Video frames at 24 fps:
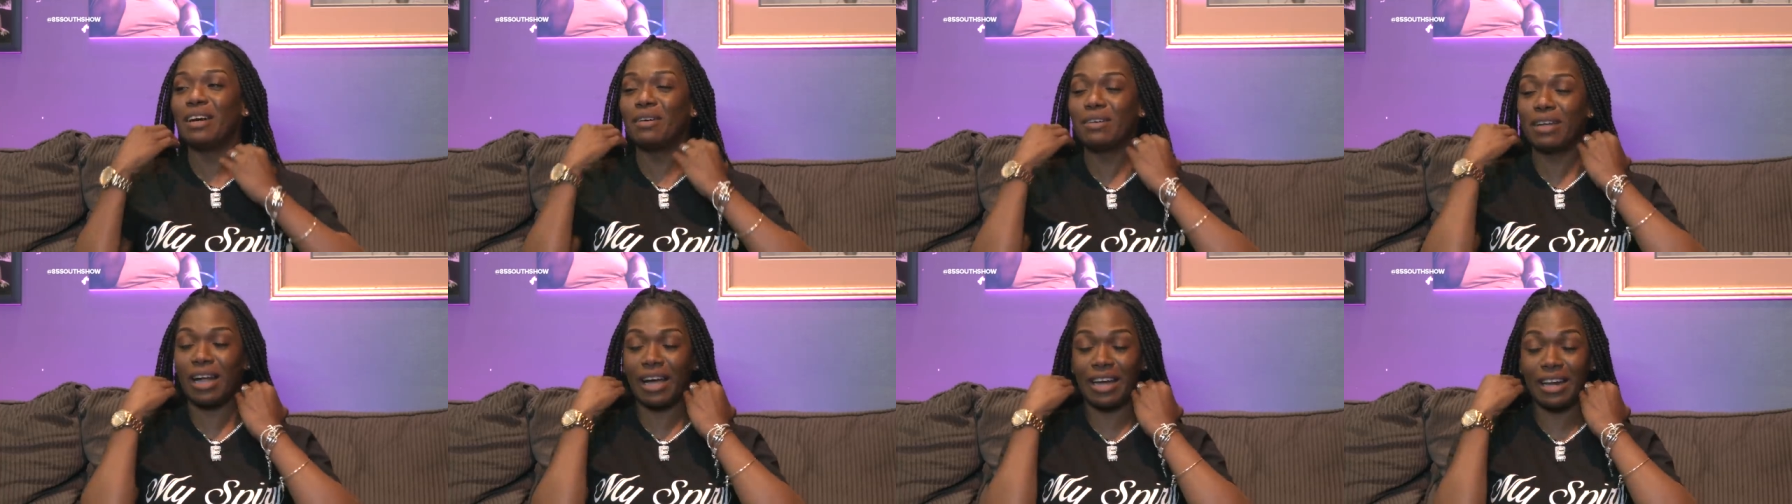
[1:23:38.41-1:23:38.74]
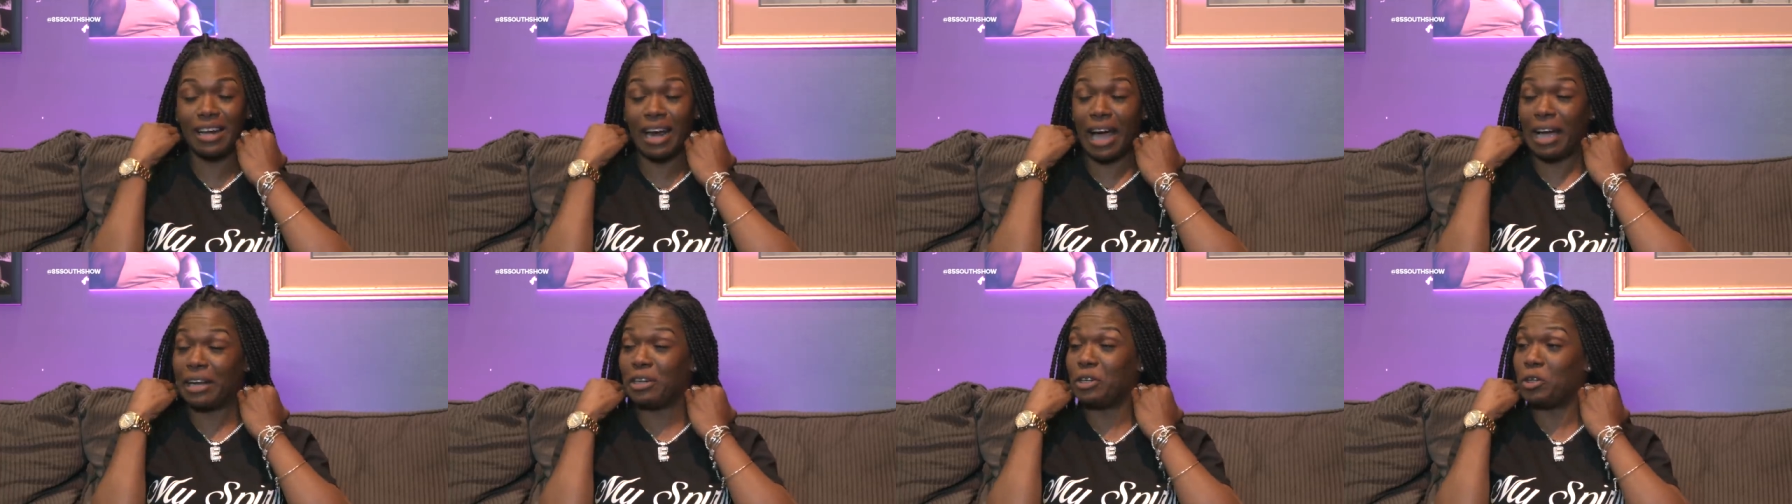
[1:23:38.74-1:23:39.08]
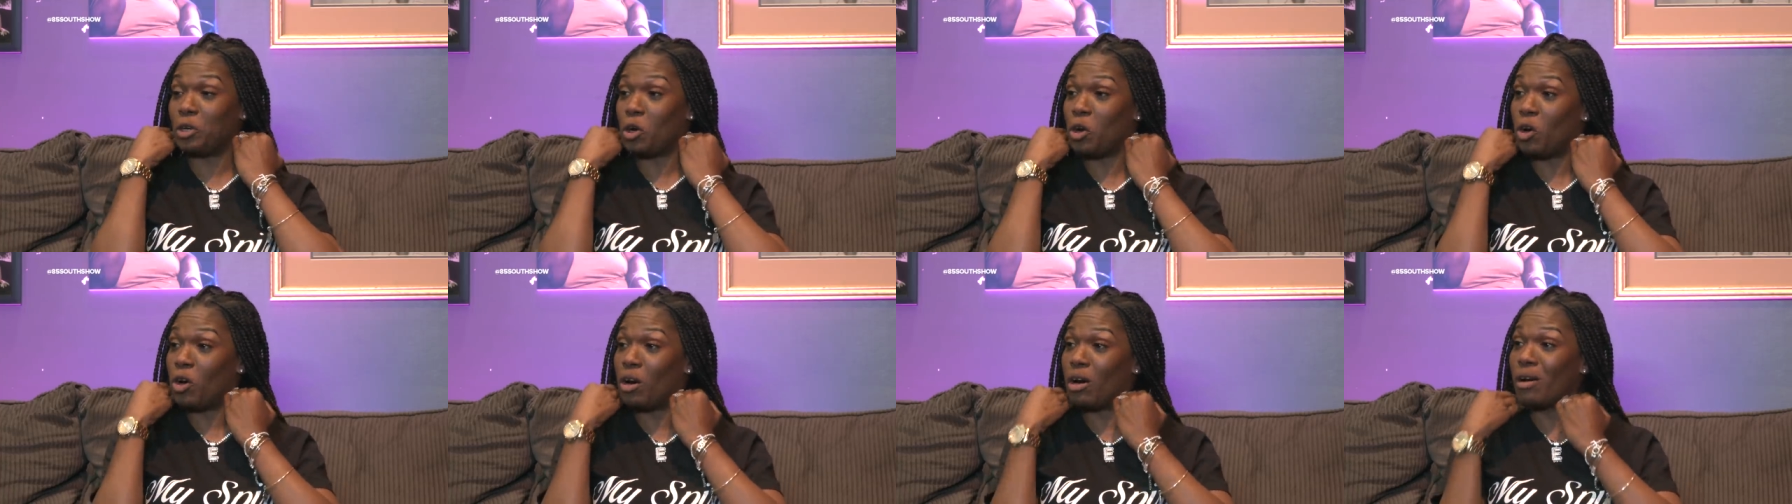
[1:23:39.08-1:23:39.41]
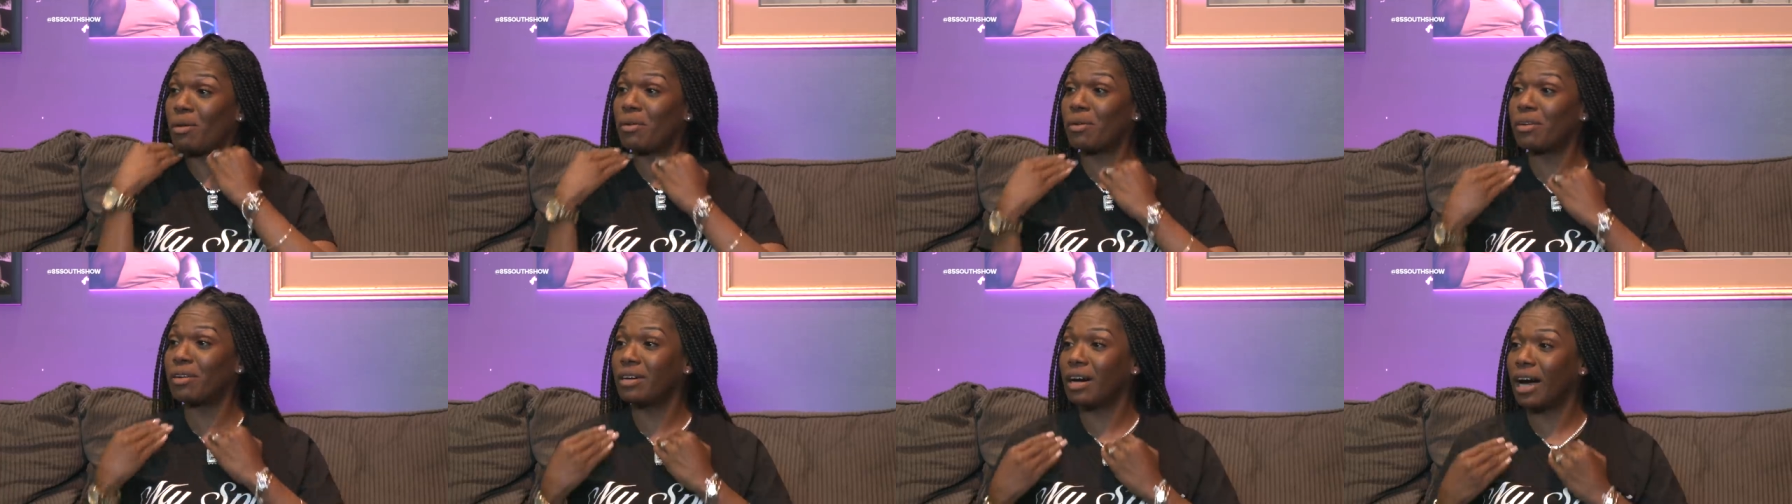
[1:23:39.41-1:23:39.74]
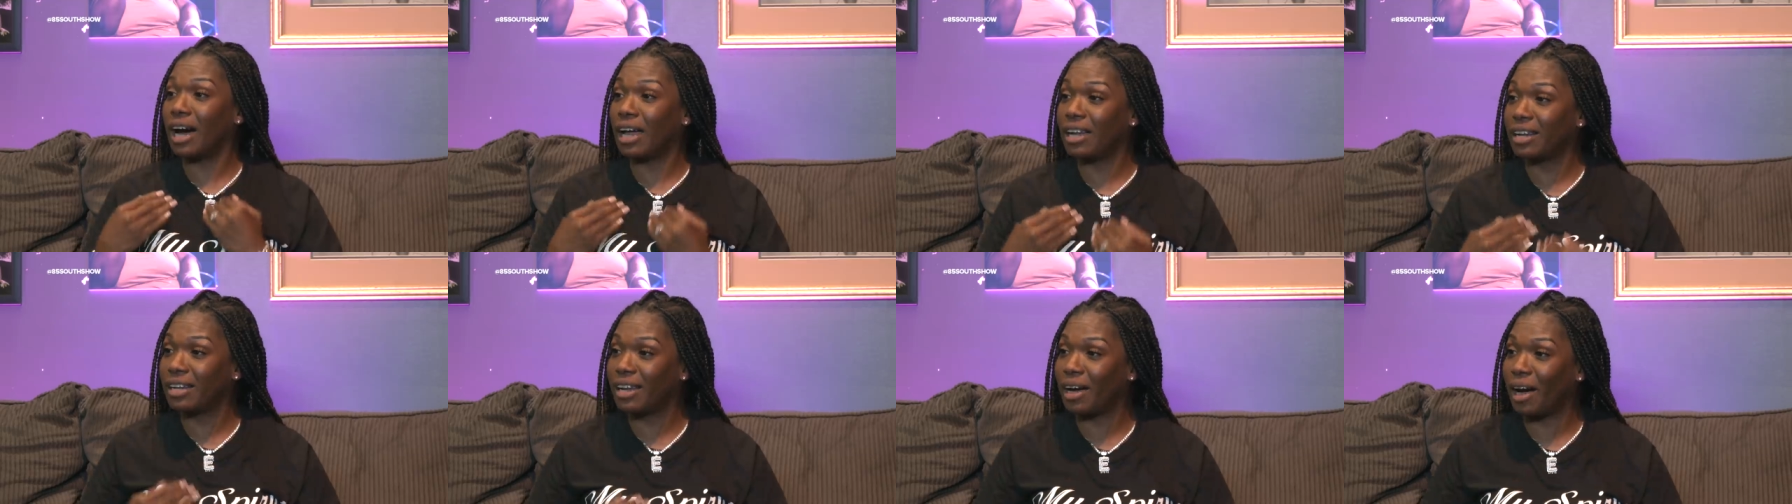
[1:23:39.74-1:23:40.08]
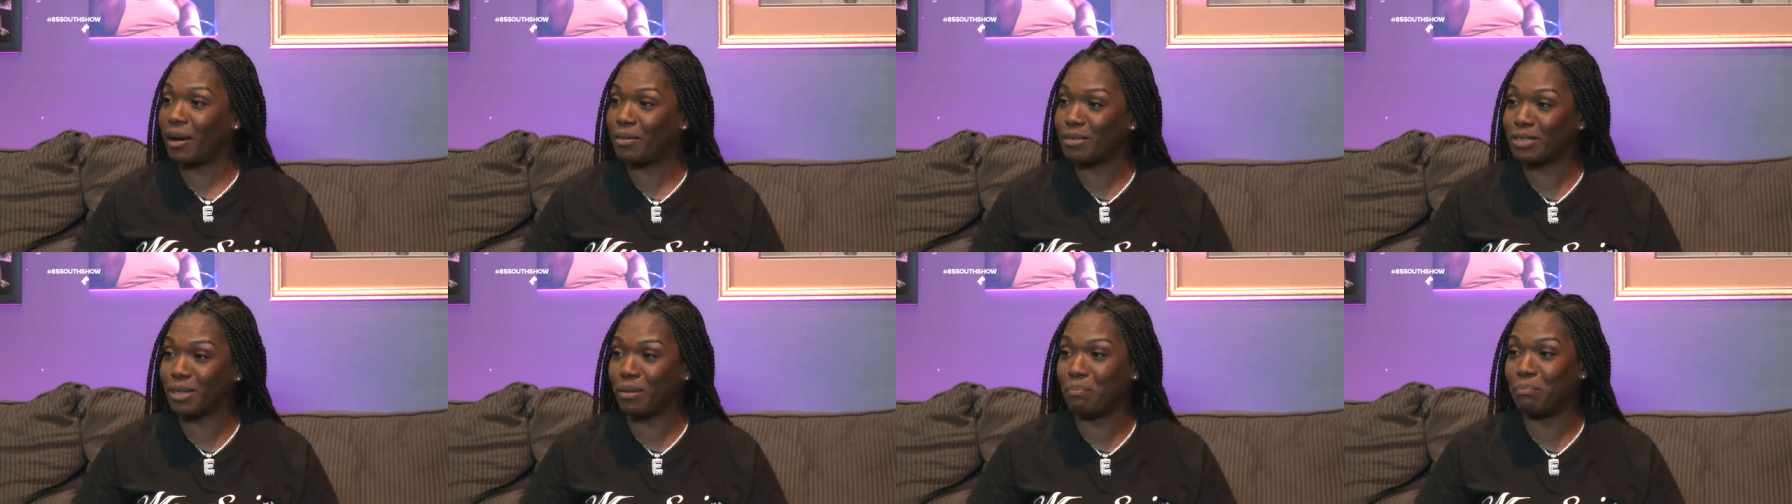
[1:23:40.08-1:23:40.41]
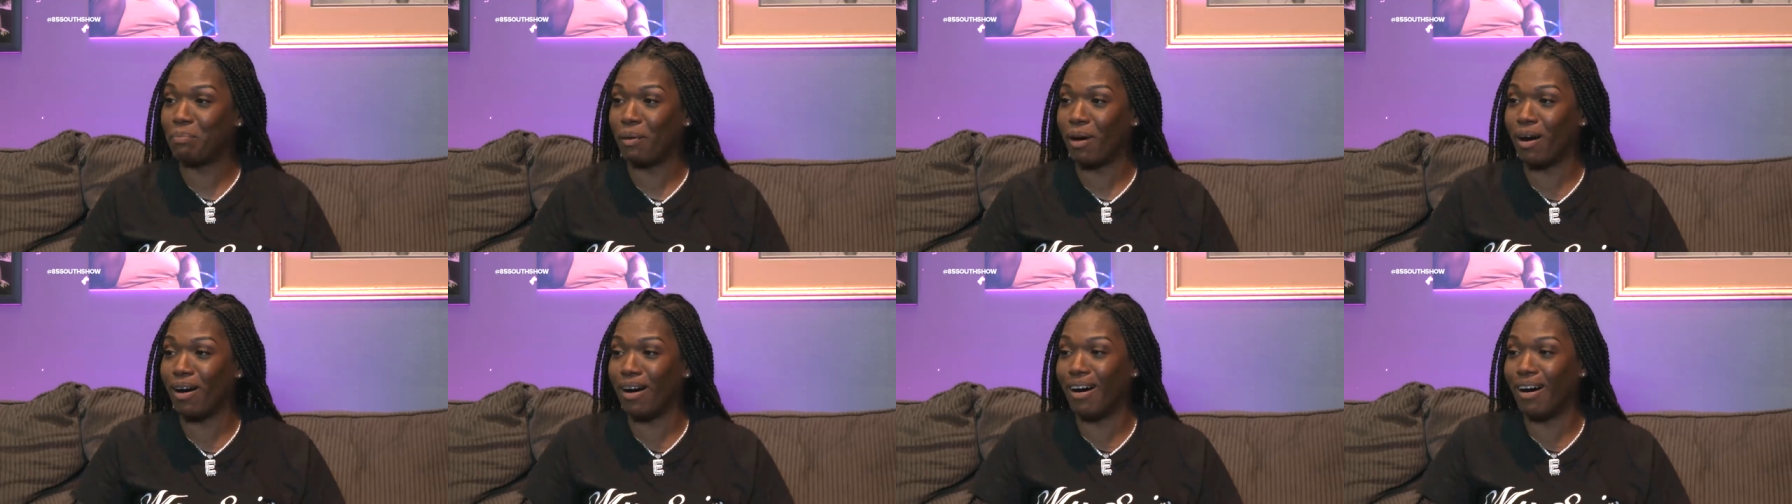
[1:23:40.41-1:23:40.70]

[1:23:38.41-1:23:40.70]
it was like, like Dora. I look, I was a ball.